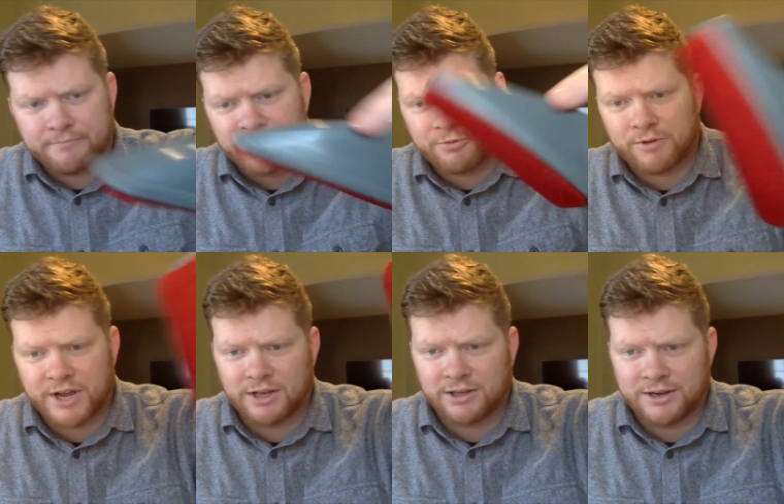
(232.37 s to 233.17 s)

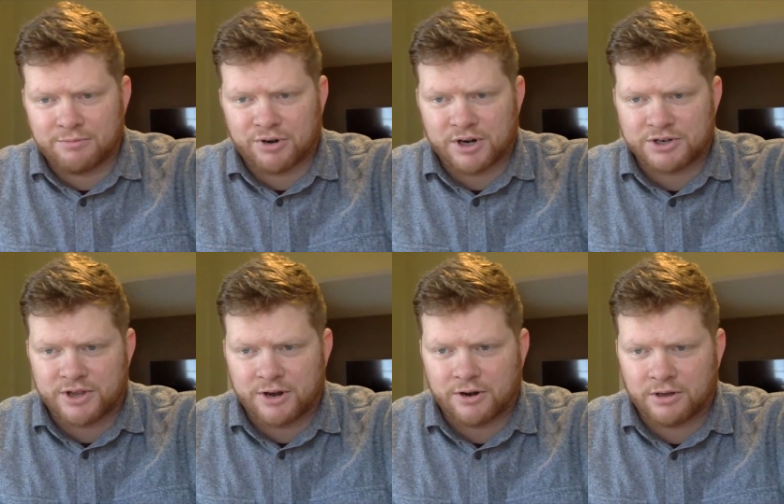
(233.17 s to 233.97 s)
red lint brush
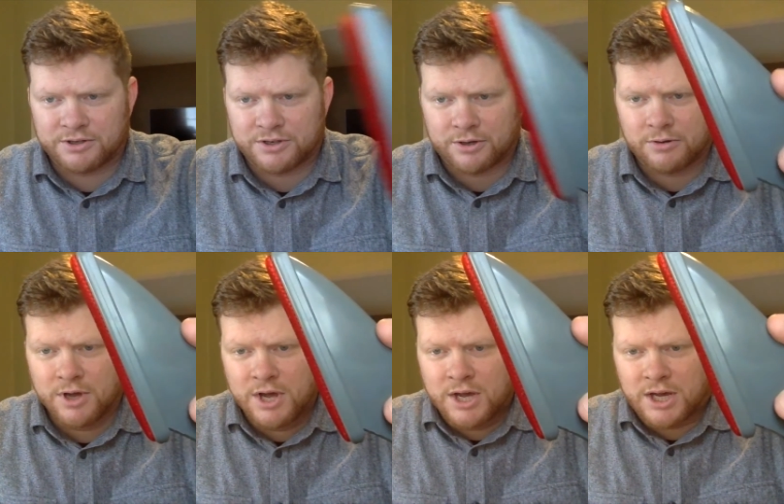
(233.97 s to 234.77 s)
there also.
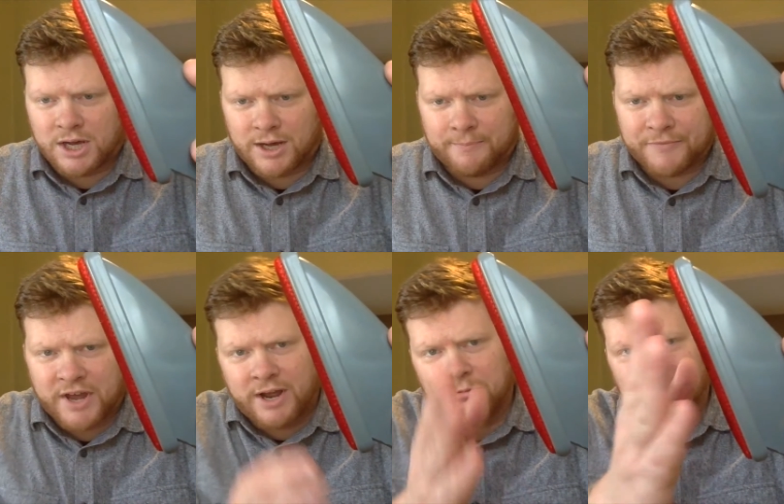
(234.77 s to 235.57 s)

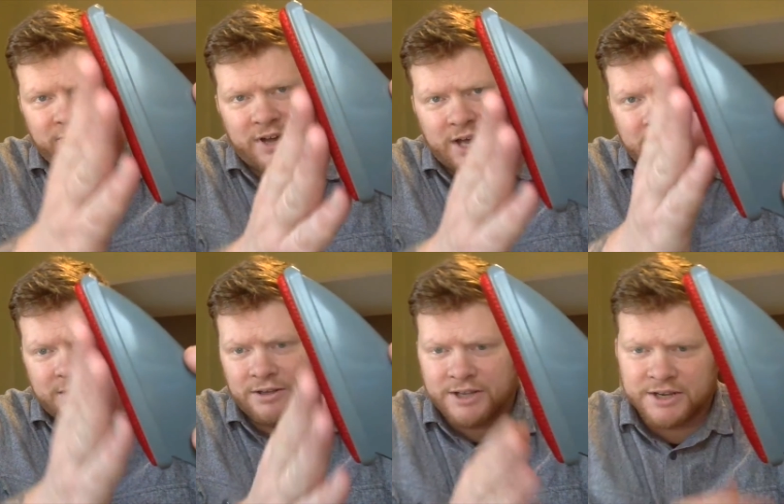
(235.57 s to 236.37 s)
And I will
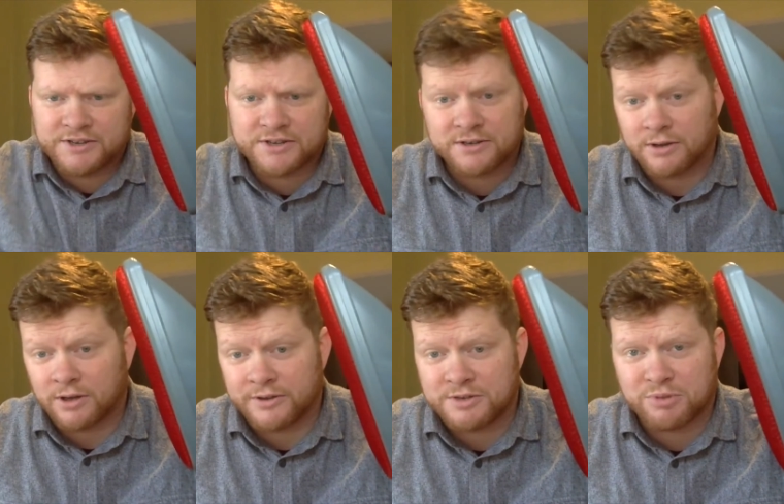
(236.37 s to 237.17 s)
find links to
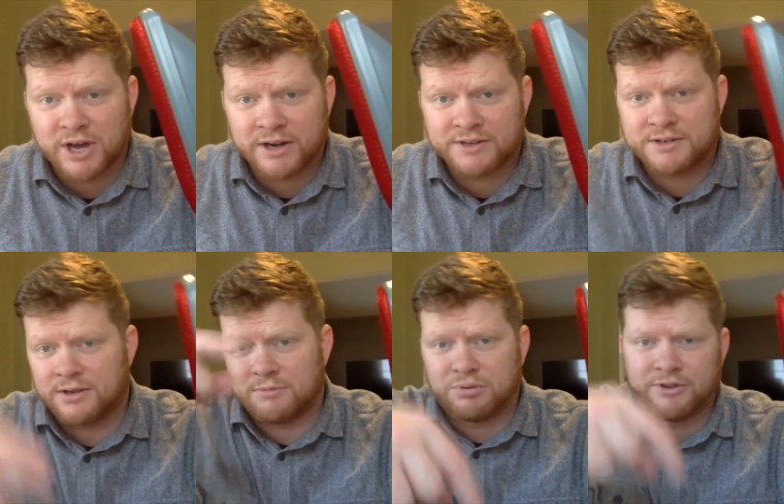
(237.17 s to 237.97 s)
all these products
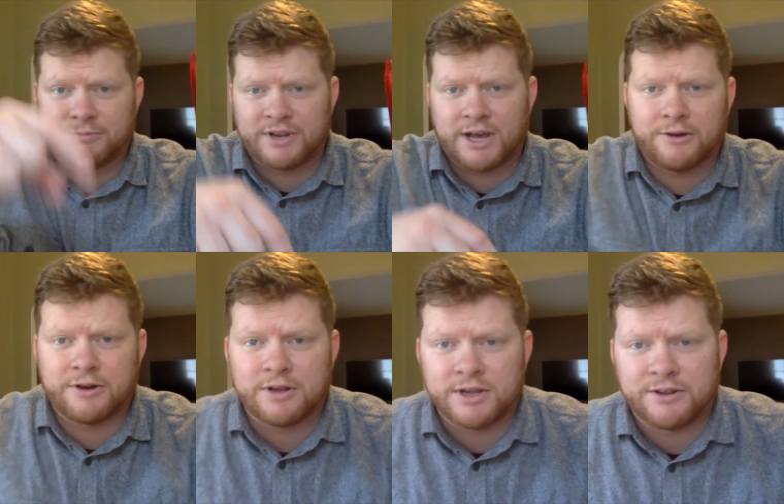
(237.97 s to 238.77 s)
and put them
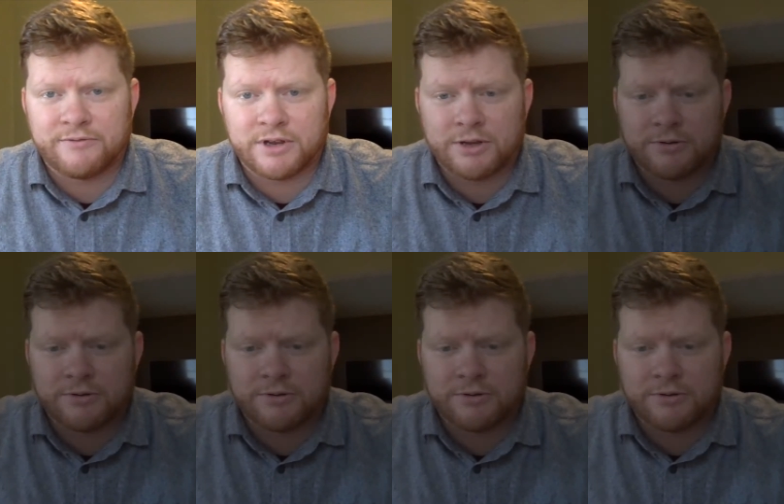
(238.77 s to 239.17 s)
down in the video